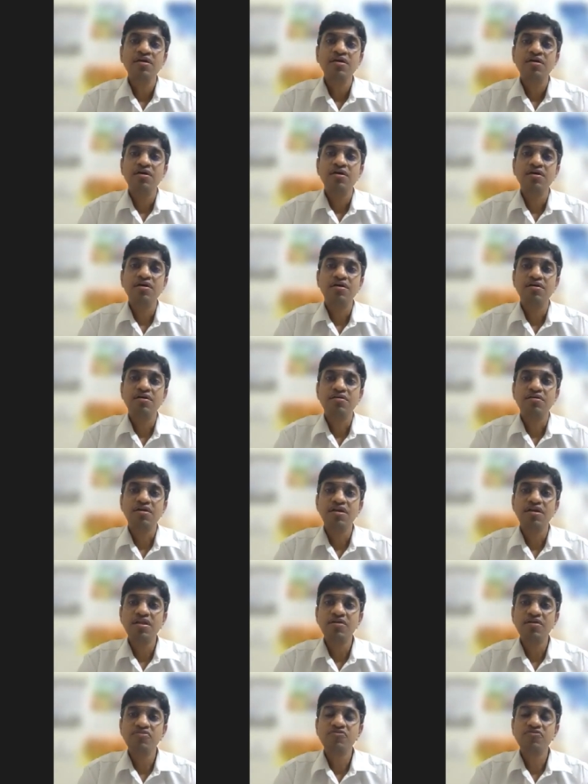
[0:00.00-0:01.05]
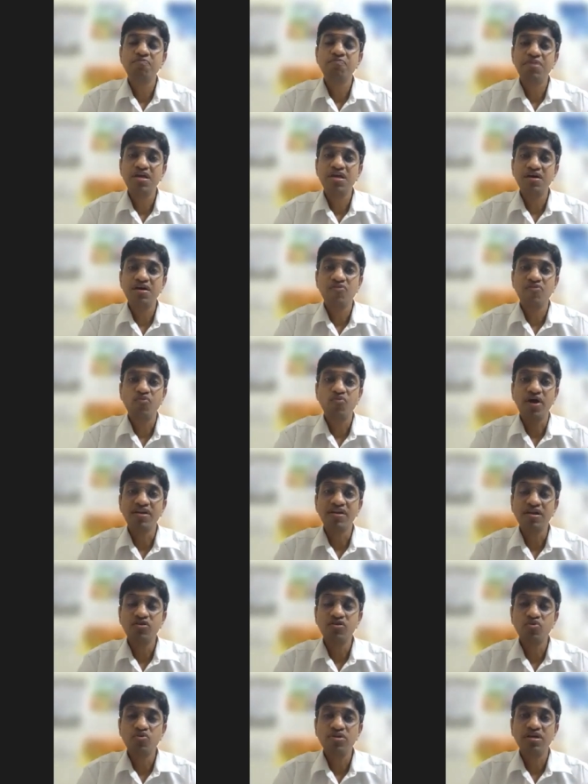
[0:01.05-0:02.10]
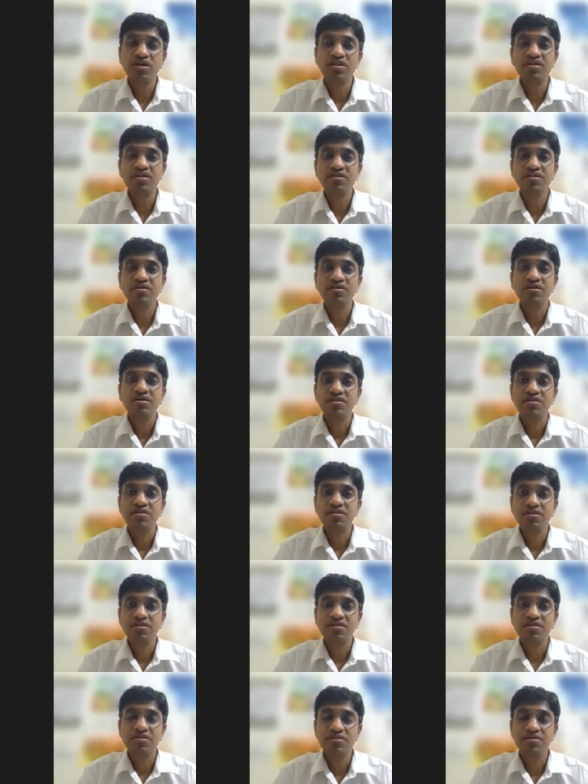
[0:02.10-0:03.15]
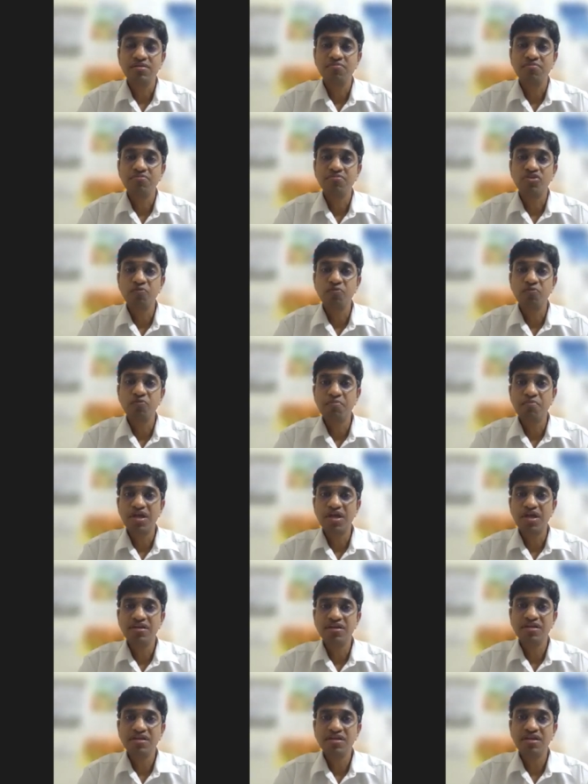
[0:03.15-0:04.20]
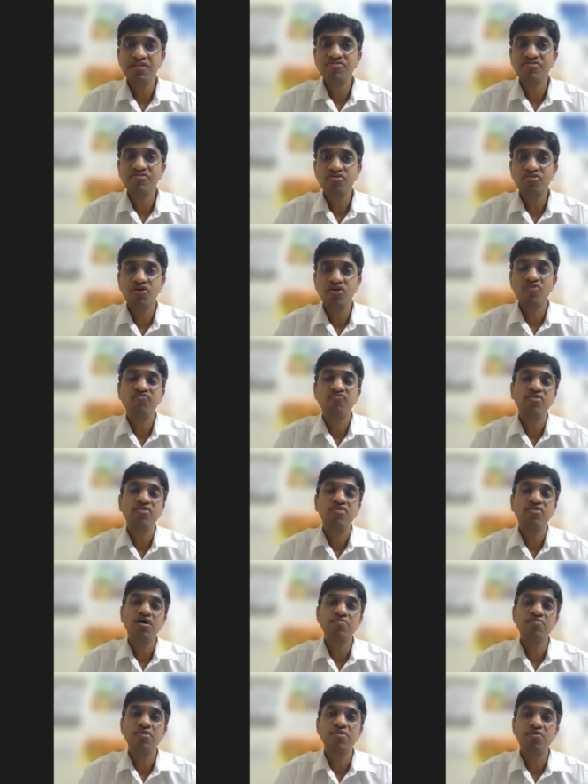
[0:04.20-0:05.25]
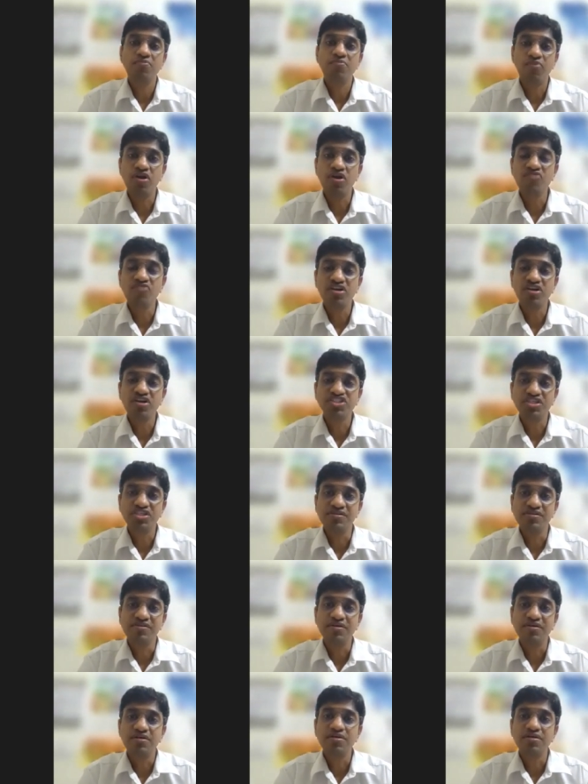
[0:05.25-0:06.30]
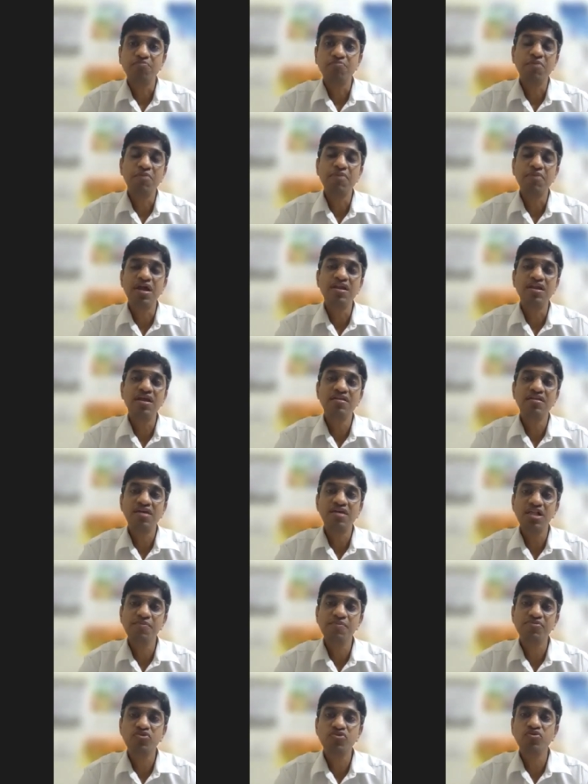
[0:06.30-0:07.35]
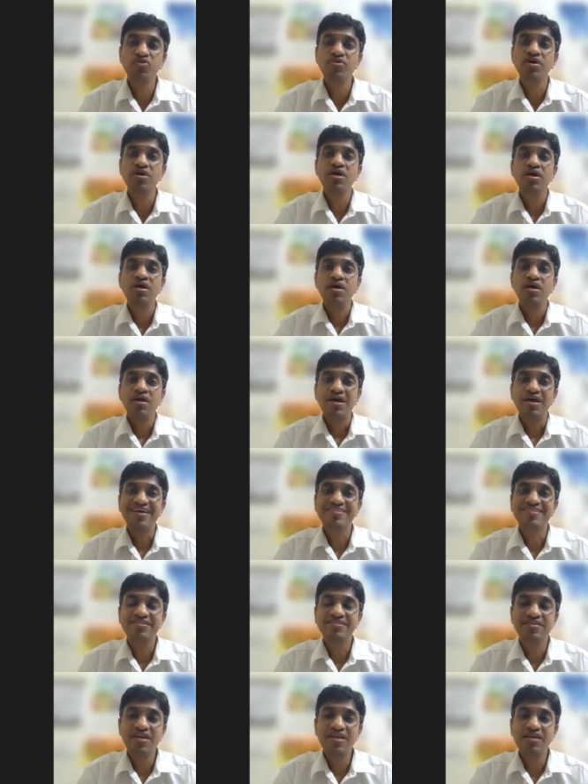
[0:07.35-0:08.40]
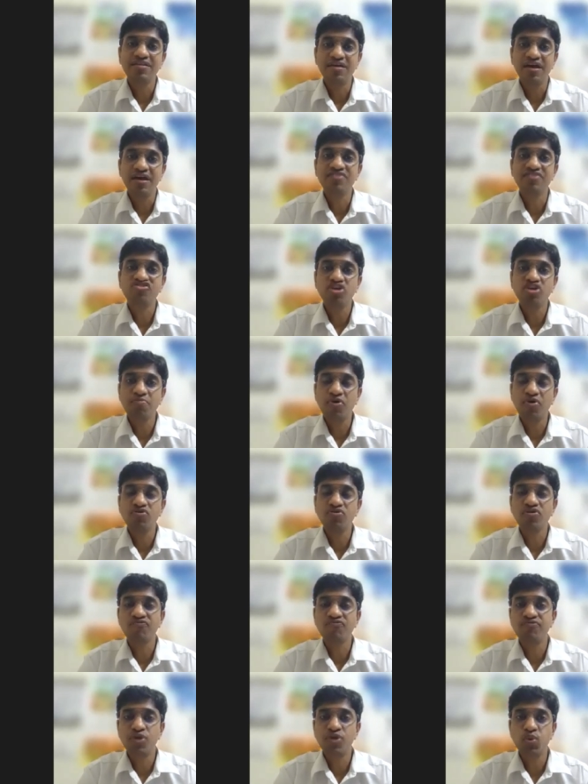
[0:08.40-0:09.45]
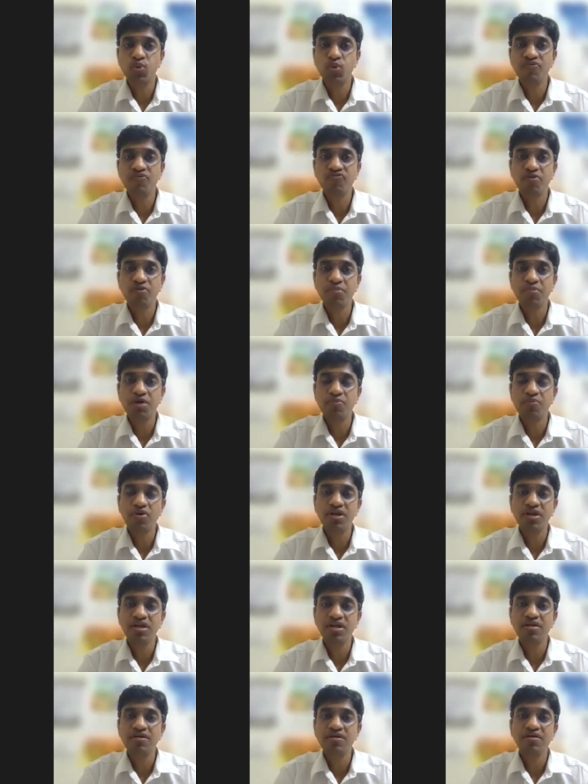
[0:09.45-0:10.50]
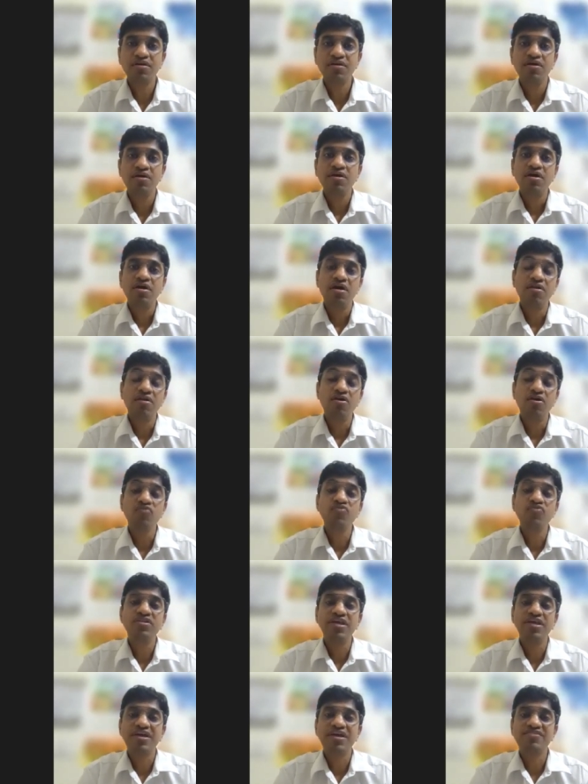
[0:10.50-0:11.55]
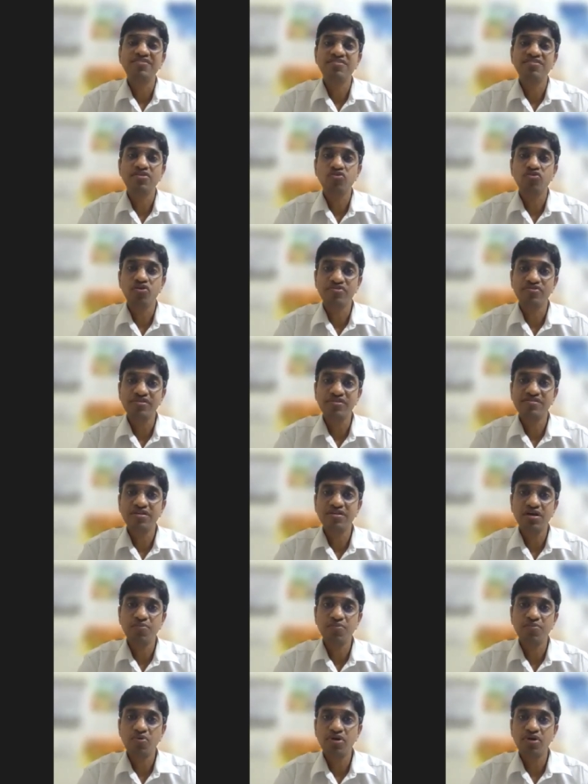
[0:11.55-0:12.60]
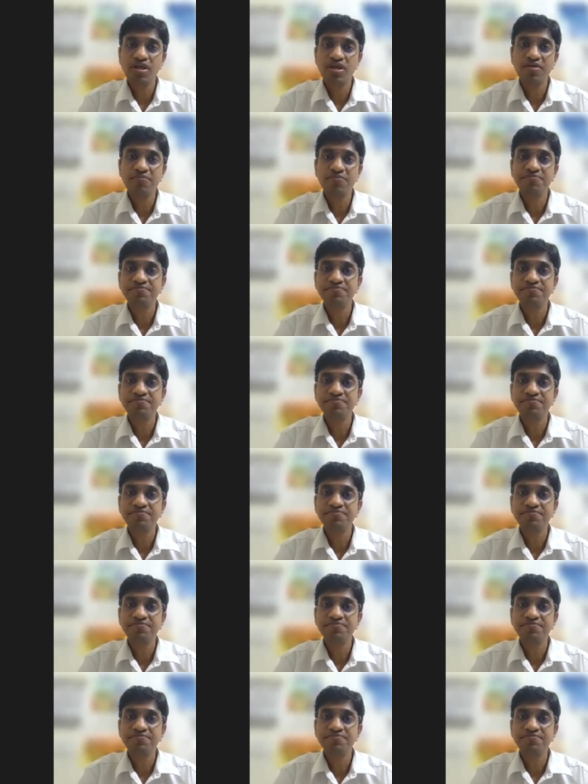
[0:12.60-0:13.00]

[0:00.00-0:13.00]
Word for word: Uh, kidneys play a vital role in the maintenance of our body function. Primarily, it helps to excrete extra amount of fluid from our body along with extra toxins in our body